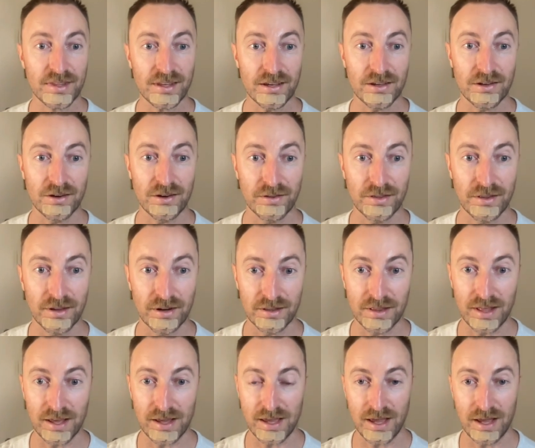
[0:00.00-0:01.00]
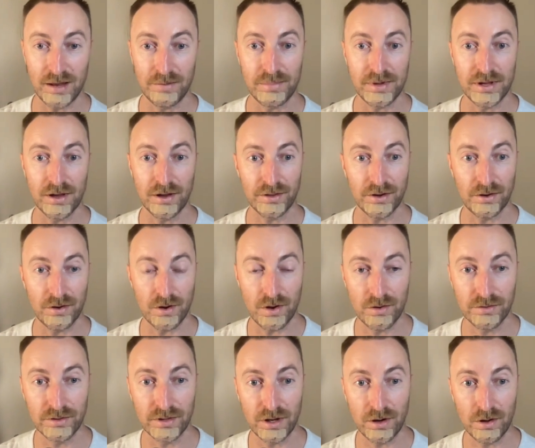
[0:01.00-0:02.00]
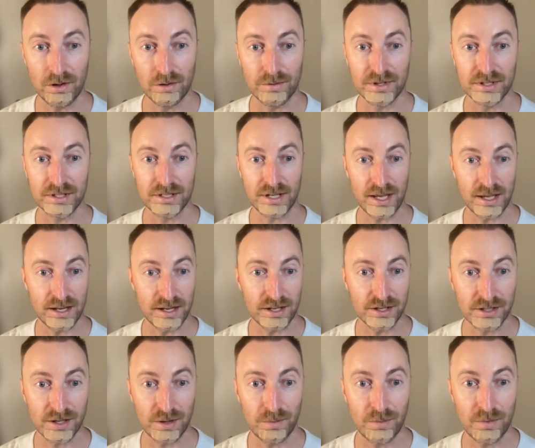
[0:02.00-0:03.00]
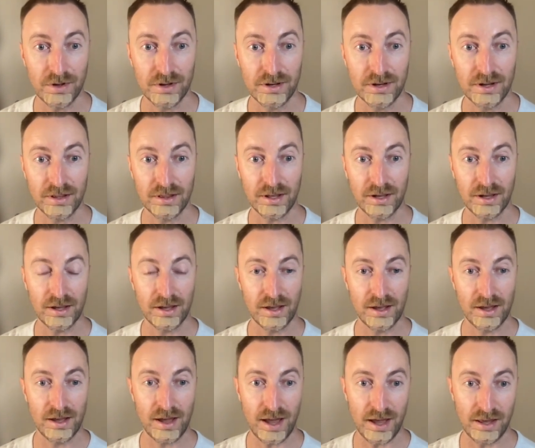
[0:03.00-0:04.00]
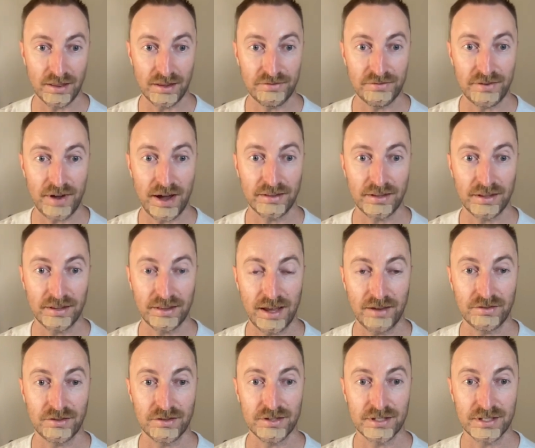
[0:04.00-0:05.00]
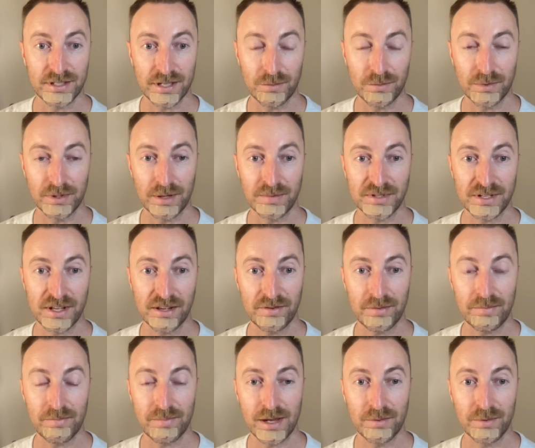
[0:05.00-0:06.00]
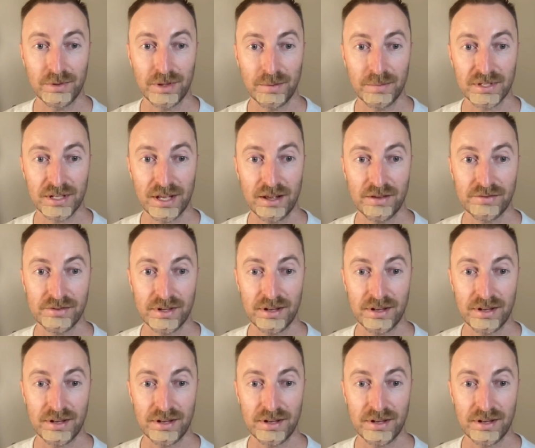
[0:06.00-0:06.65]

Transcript: They can't be on their own. They're always dating someone, and they hate the fact that they have to sit with themselves and be with themselves.